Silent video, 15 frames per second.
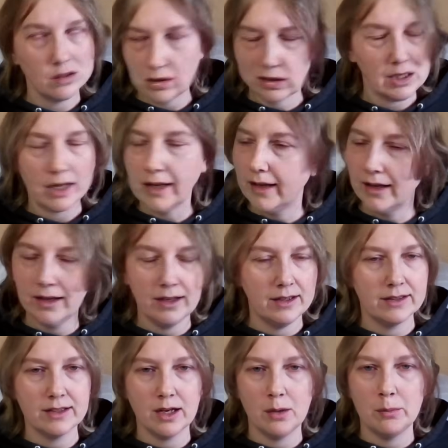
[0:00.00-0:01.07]

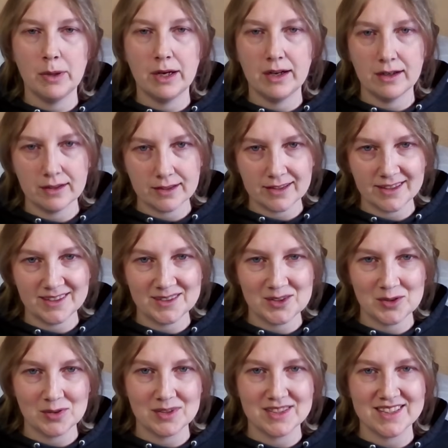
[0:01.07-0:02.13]
And come back
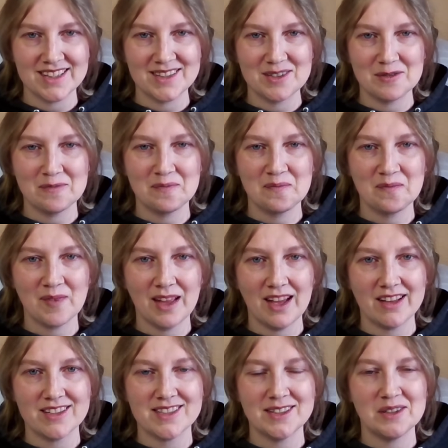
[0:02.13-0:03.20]
into the center.
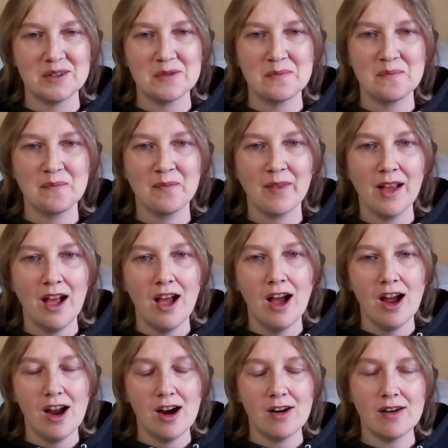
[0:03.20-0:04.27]
Excellent.
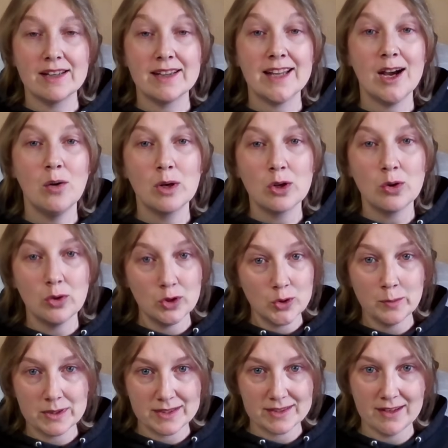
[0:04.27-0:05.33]
Right, now we're going to
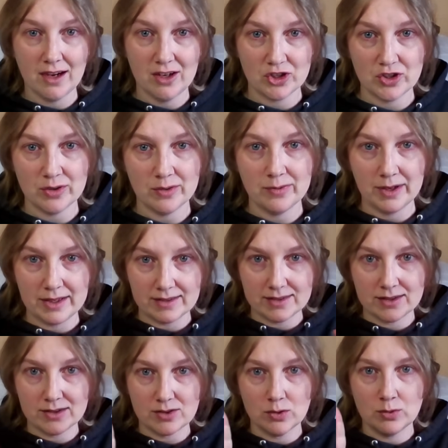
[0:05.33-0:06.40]
massage the face.
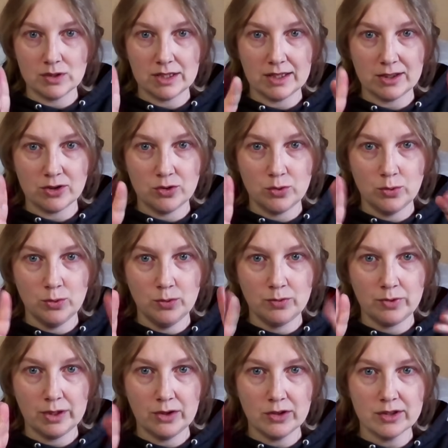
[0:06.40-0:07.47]
So take 2
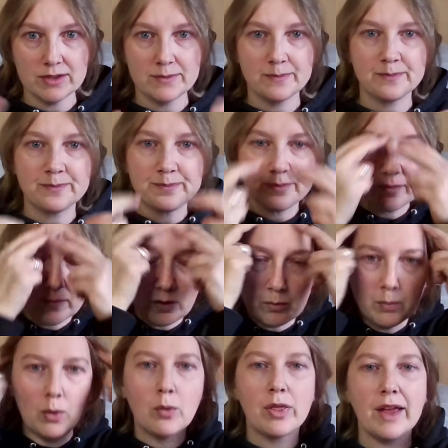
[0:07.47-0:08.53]
fingers,
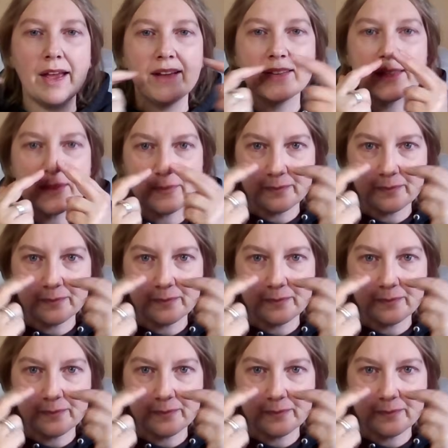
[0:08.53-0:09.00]
both hands.